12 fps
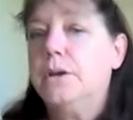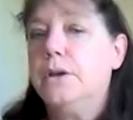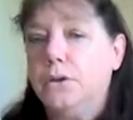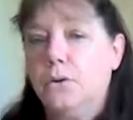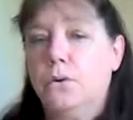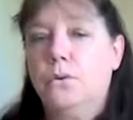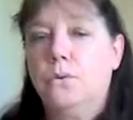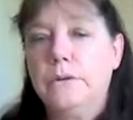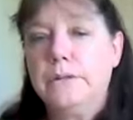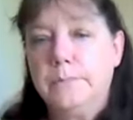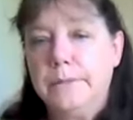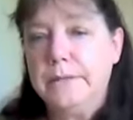You're going
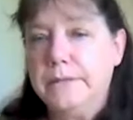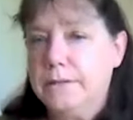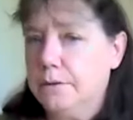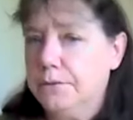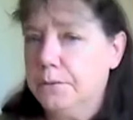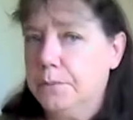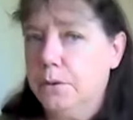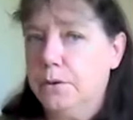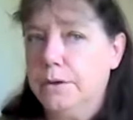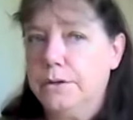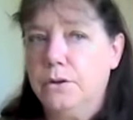to be self-employed.